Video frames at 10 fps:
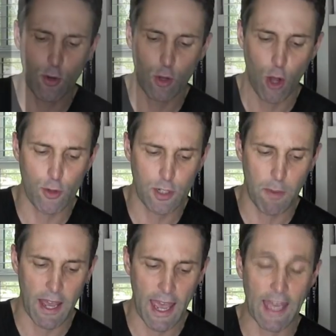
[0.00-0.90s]
two close to
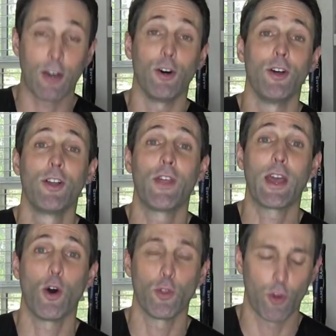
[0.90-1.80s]
my ankle.
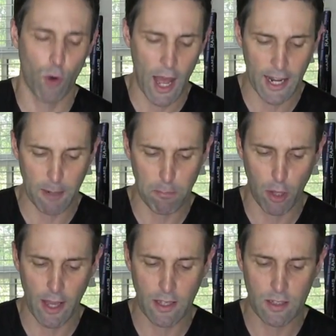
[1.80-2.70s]
They hold the rod in
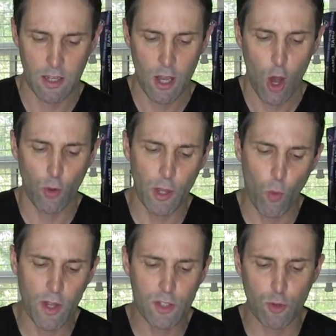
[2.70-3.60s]
place. Only
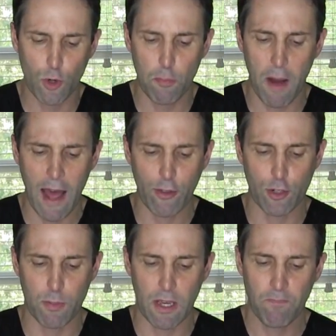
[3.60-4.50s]
one screw
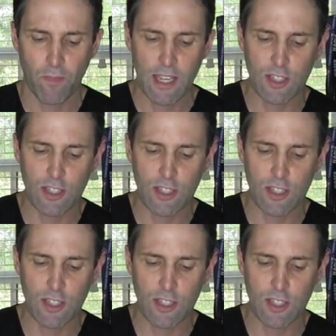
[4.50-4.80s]
bothers me.